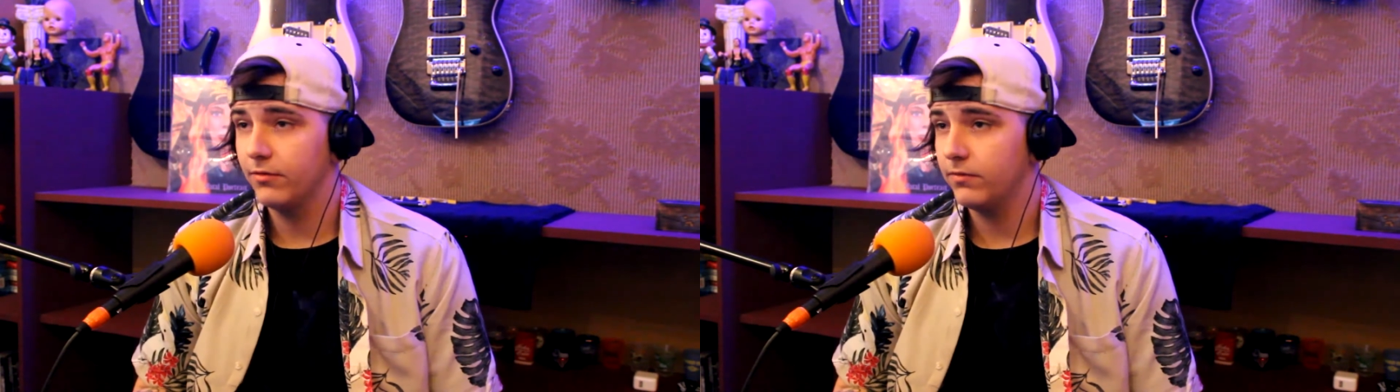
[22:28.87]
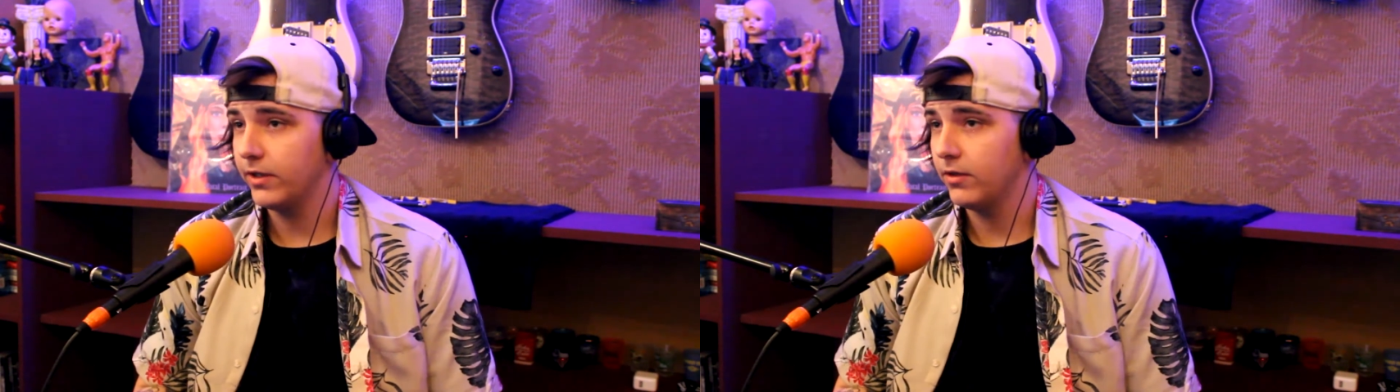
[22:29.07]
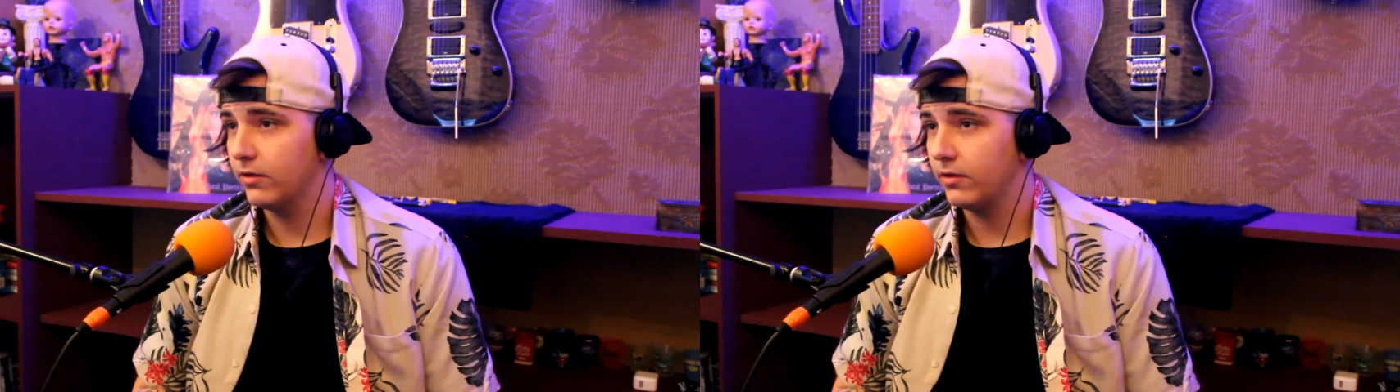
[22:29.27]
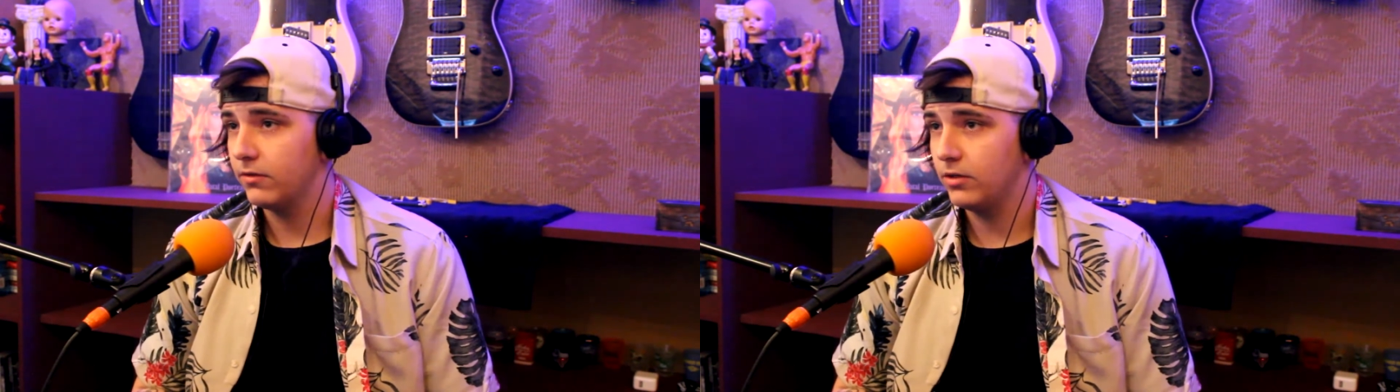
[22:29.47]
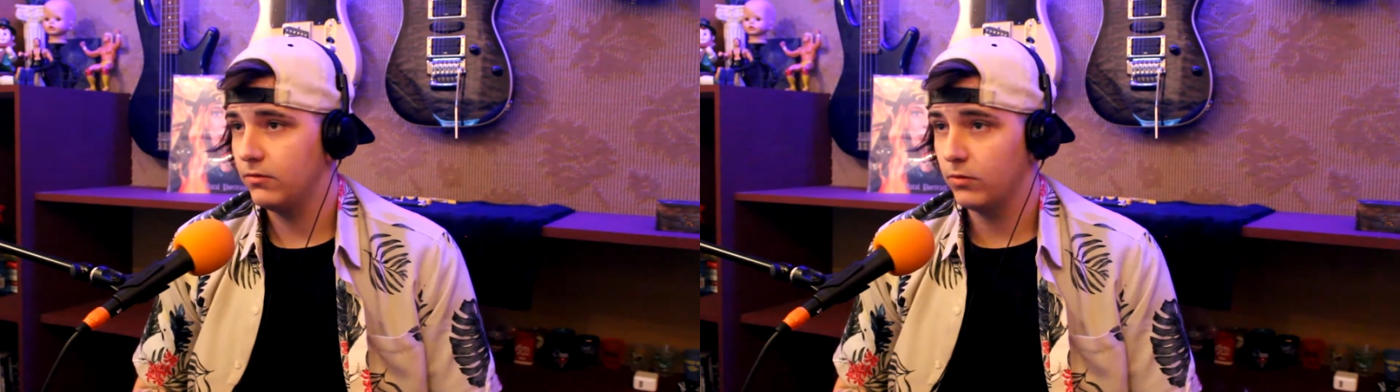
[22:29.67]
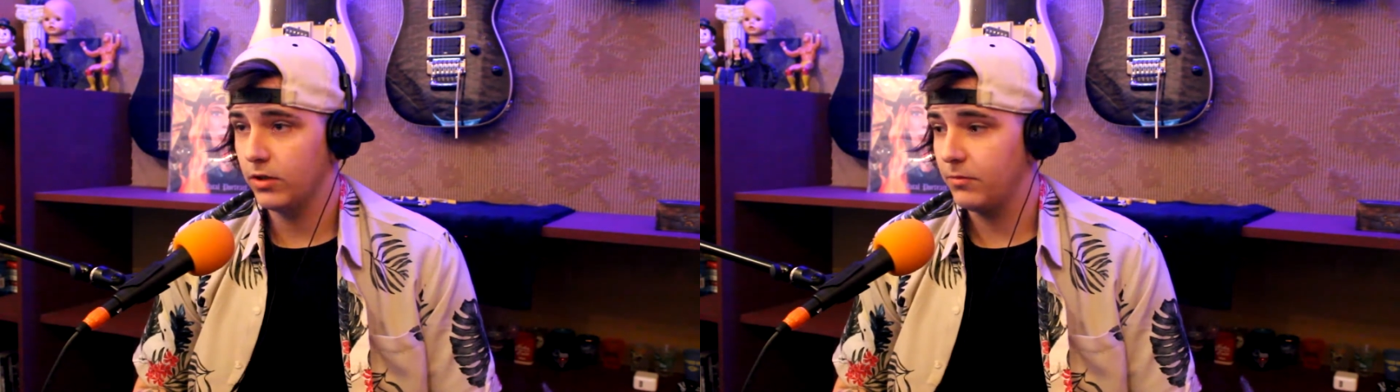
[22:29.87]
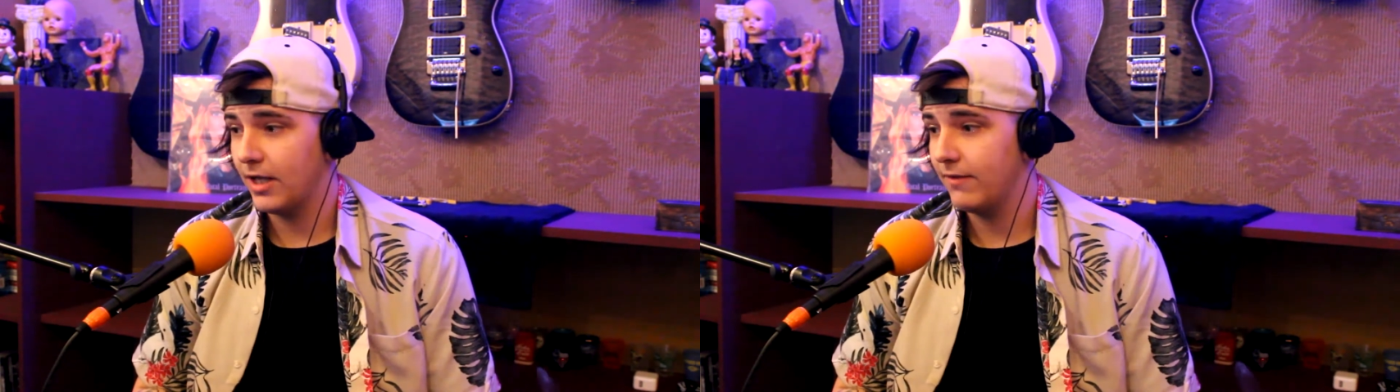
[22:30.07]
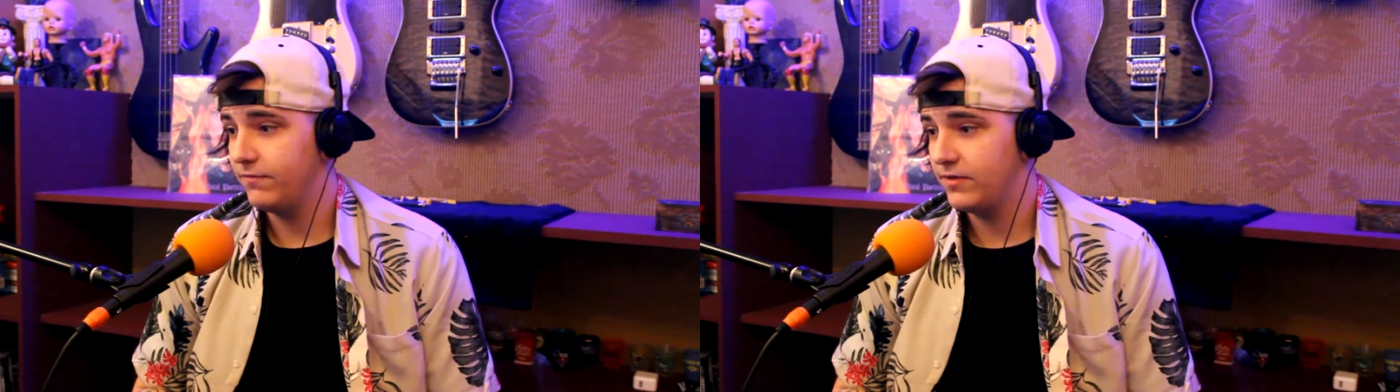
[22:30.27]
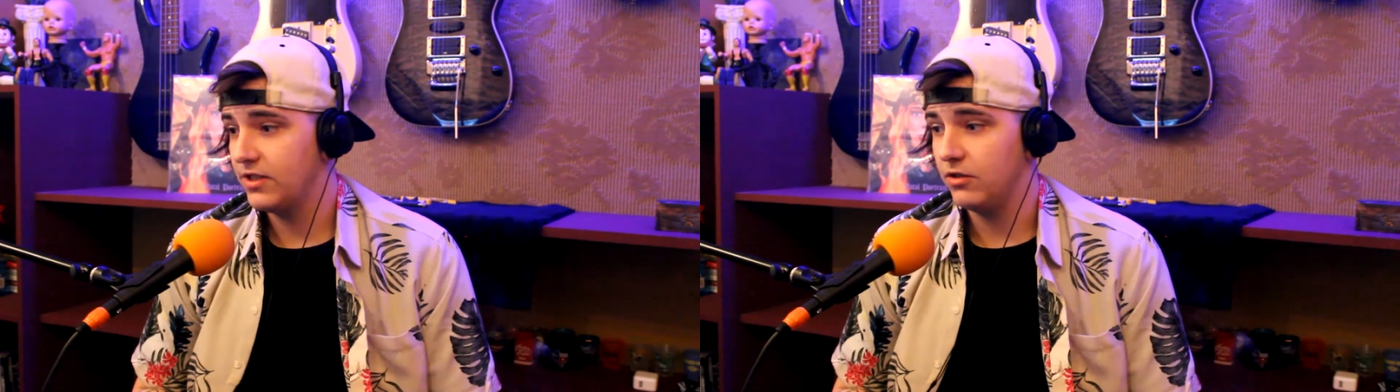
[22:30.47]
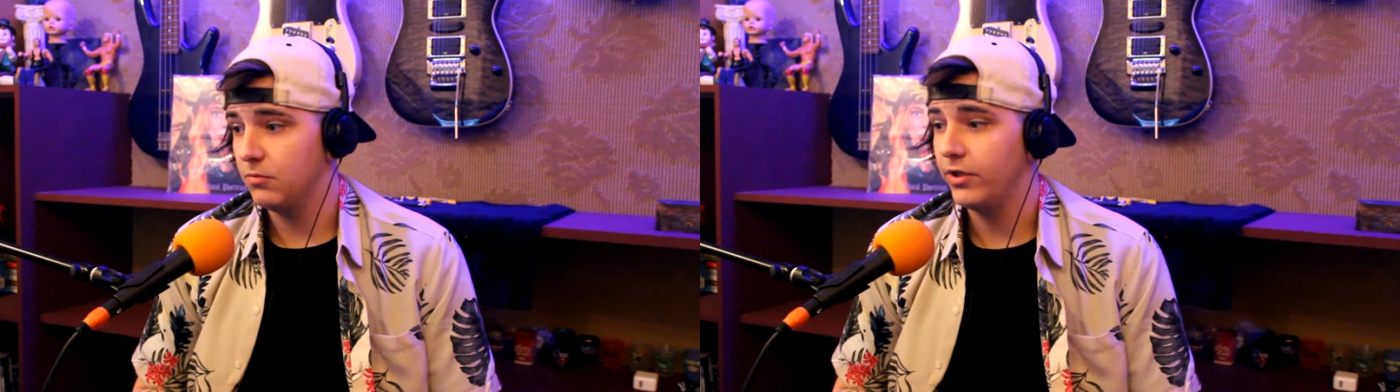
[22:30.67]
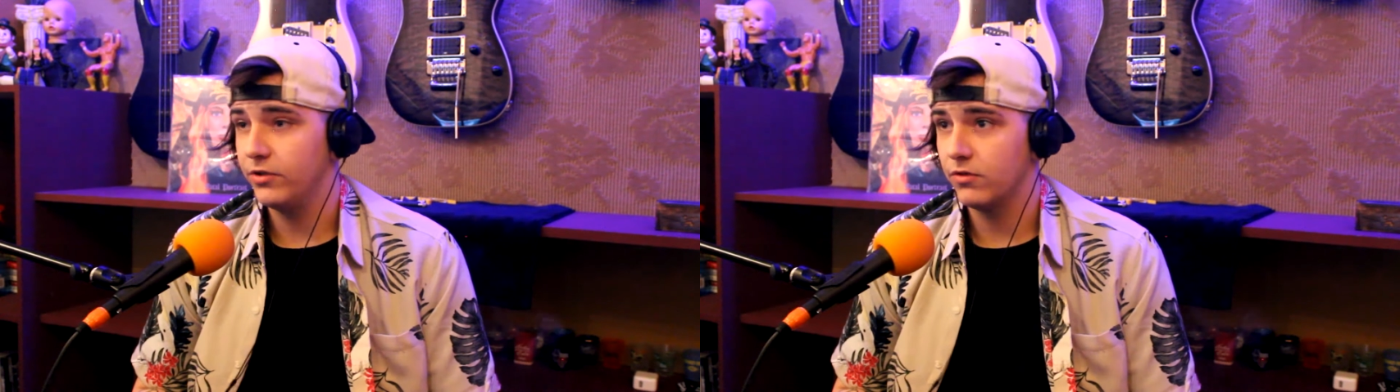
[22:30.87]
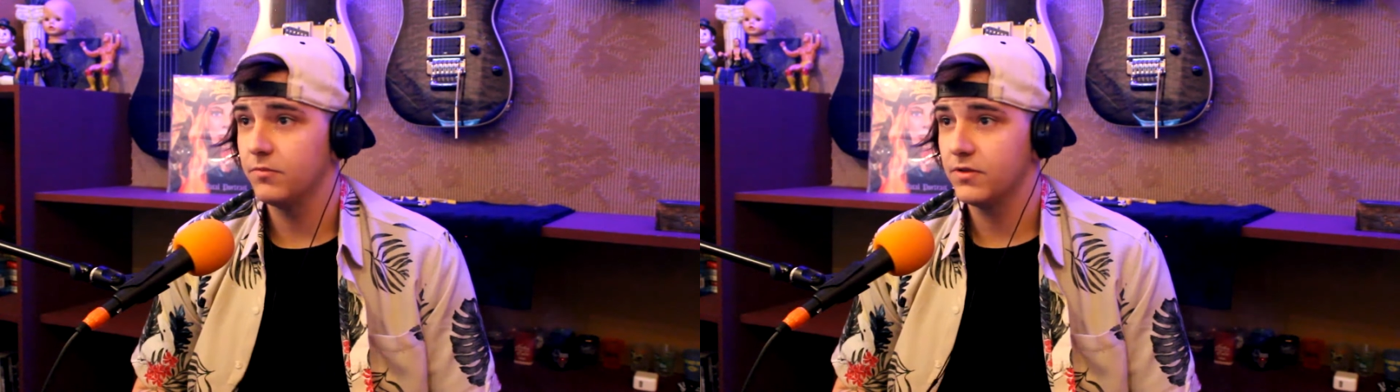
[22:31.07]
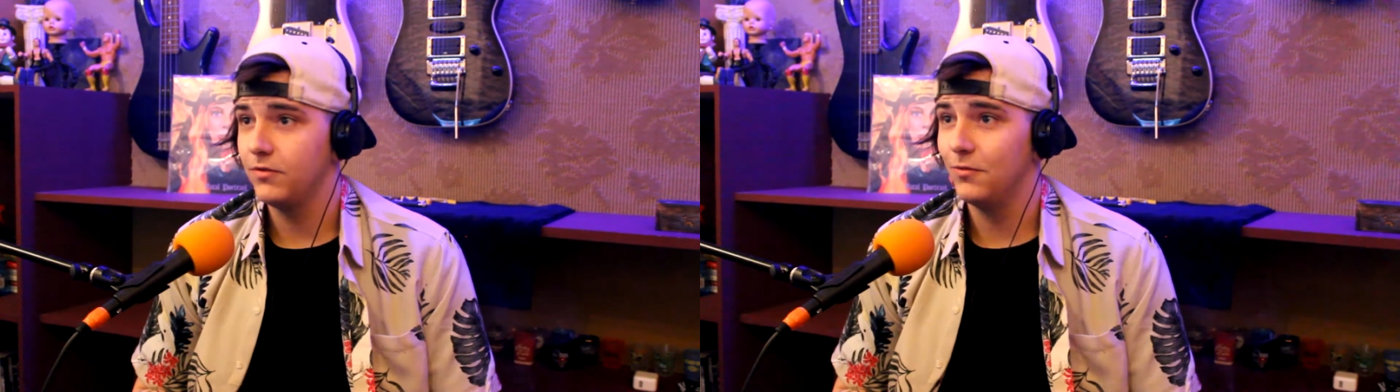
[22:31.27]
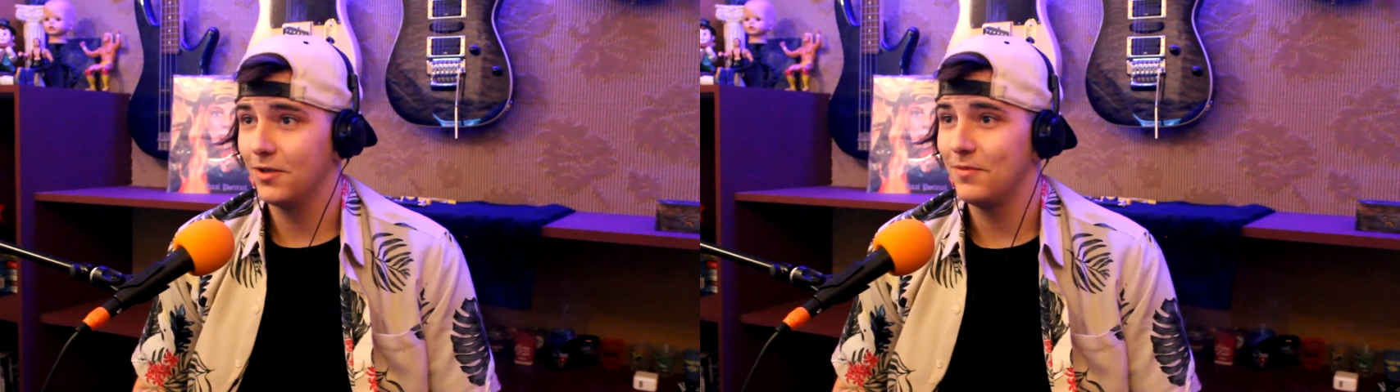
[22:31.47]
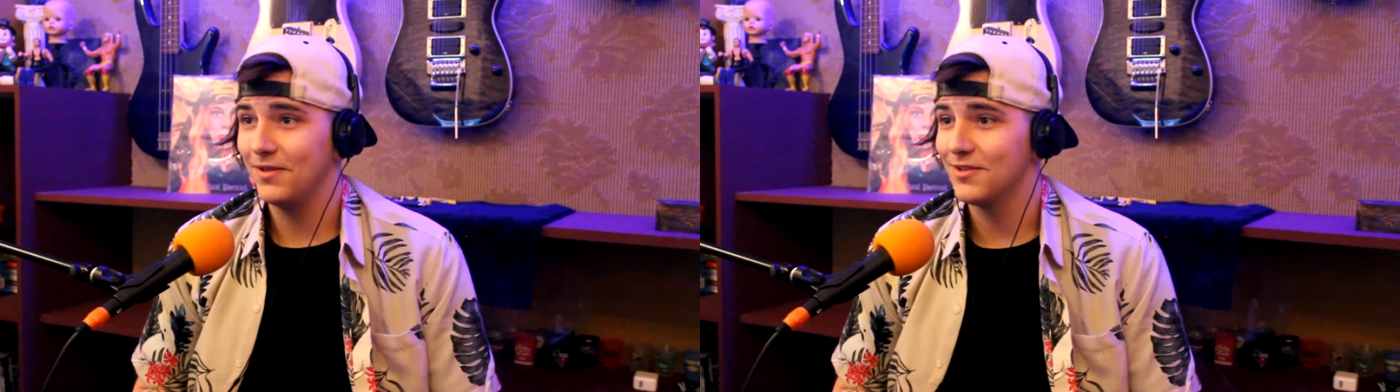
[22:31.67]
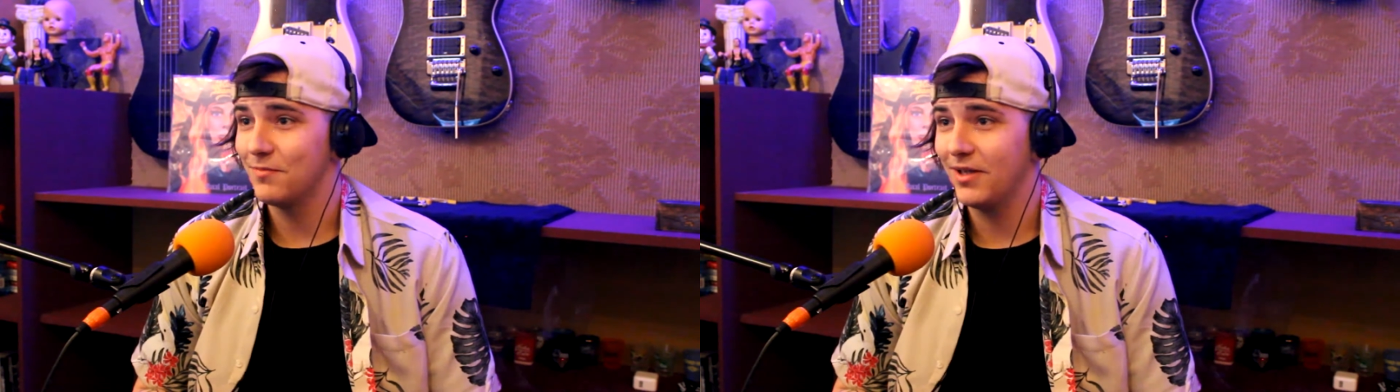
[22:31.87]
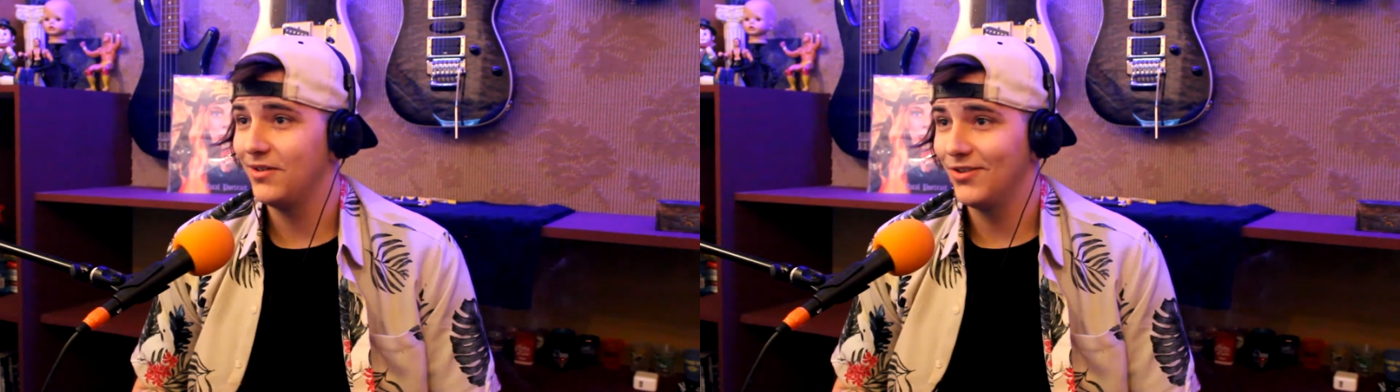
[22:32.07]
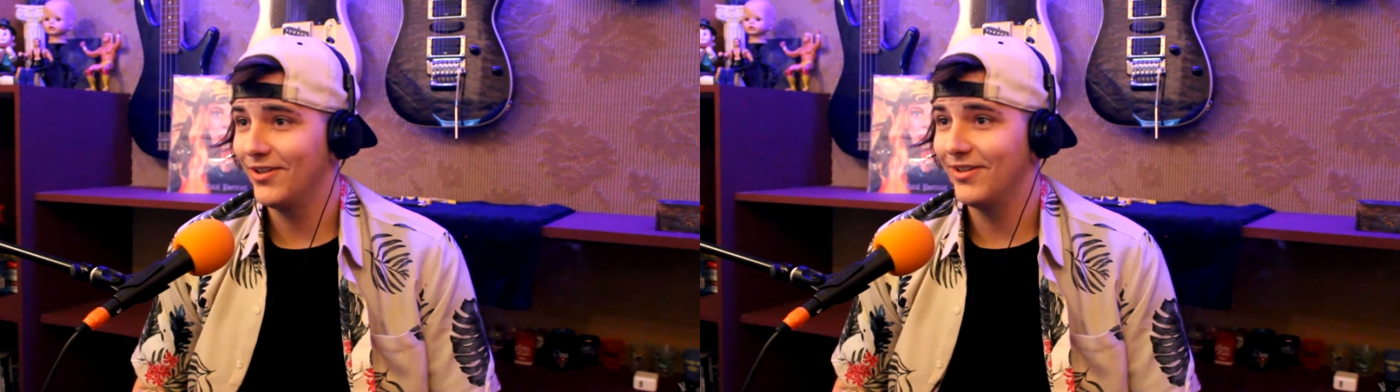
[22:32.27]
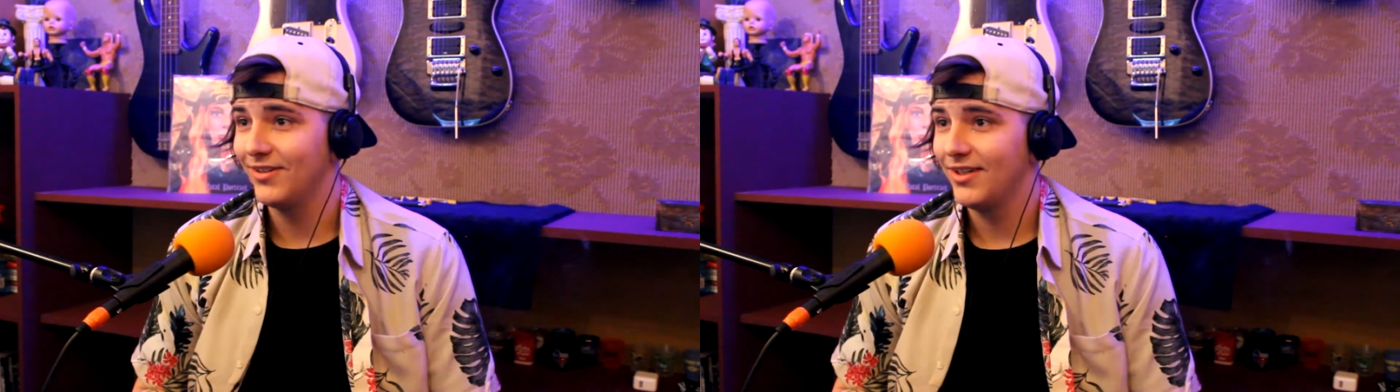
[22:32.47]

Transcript: If, like, I've seen you play drums. If you want to be in this band, you're in.